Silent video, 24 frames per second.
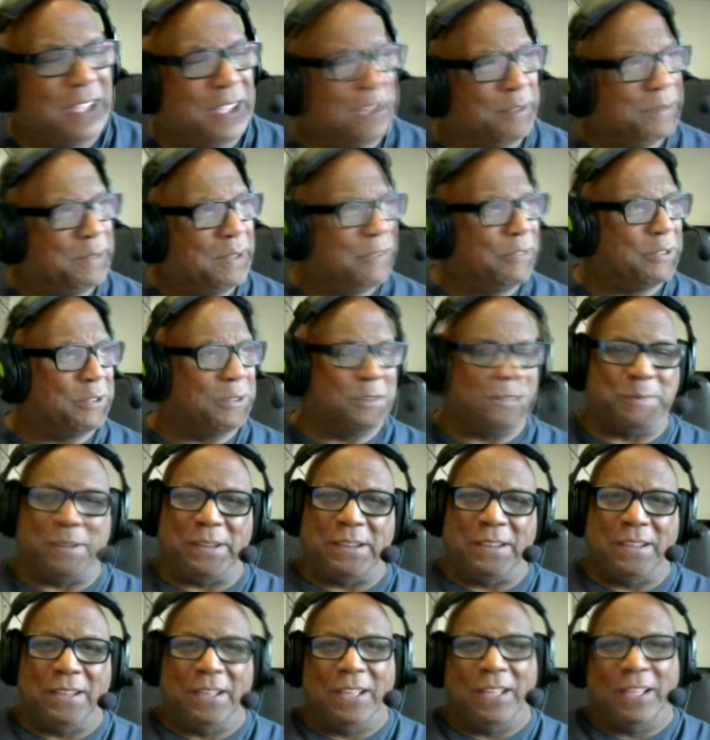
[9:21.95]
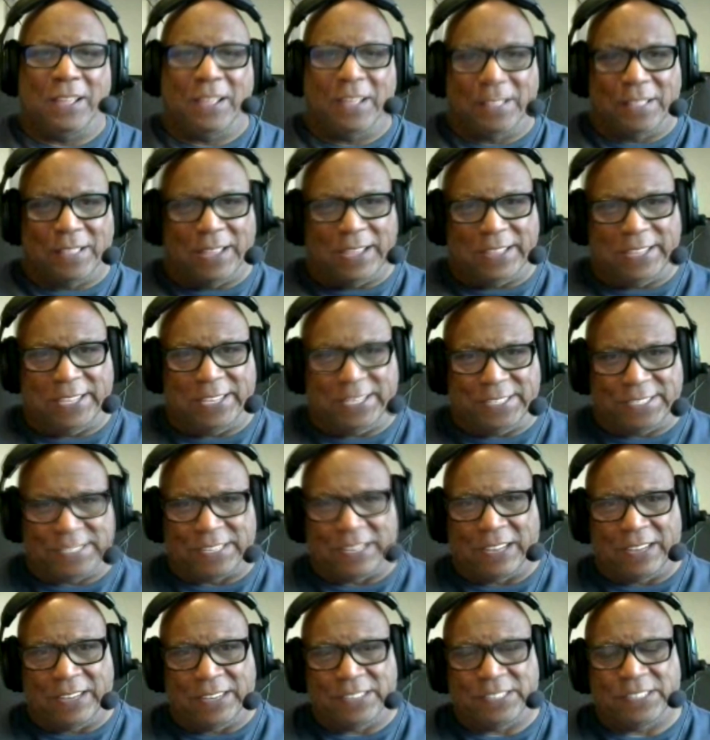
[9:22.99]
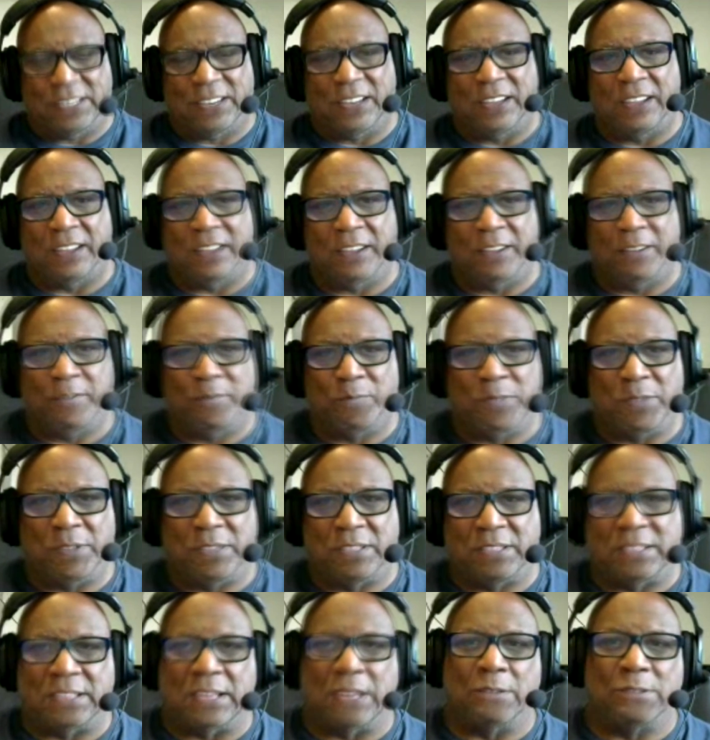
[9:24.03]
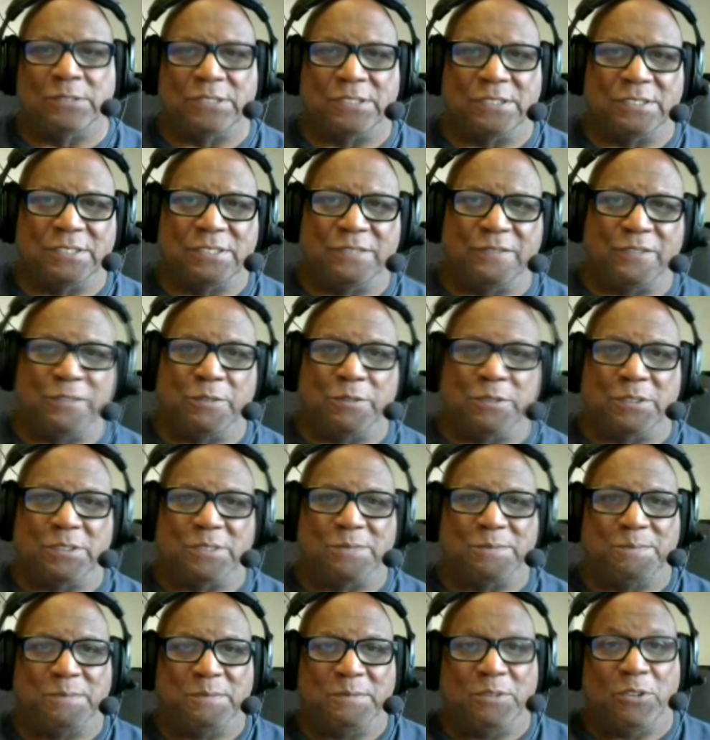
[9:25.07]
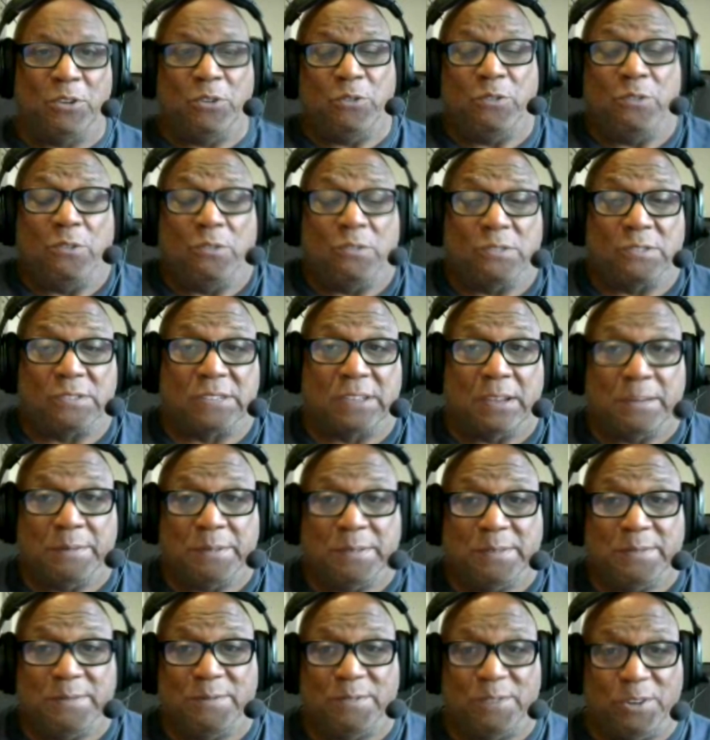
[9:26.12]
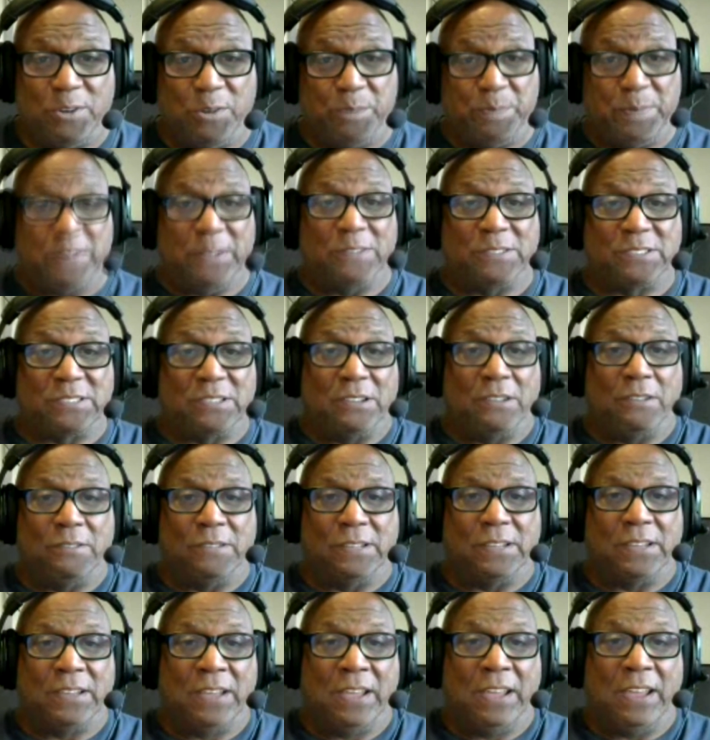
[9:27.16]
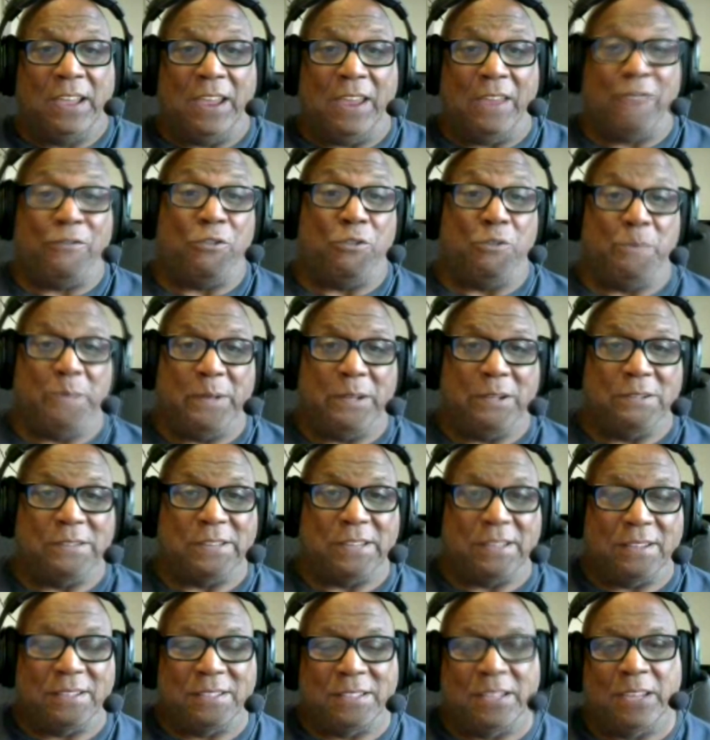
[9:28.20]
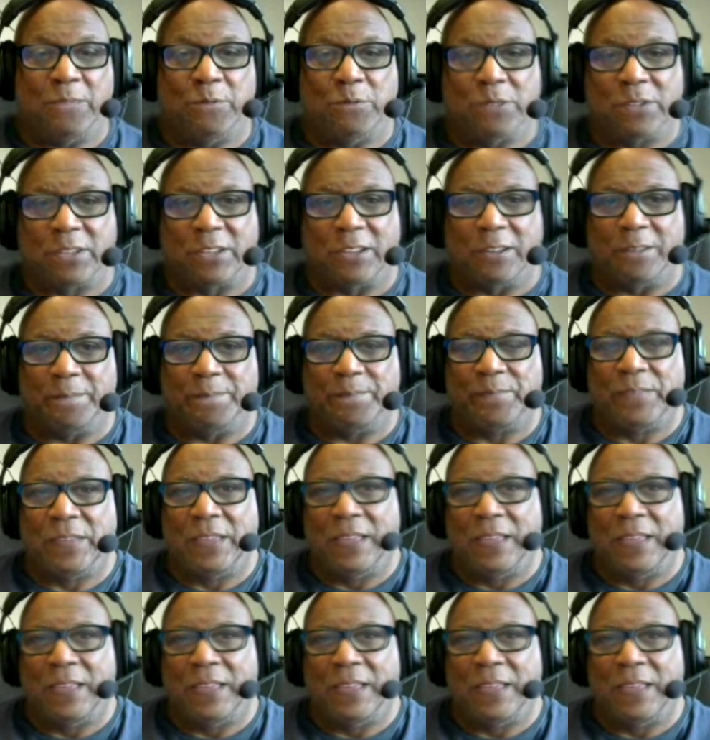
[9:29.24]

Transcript: I'm never going to be like these guys with thousands of viewers. Who knows? I mean, you build slowly. If you build it, they will come.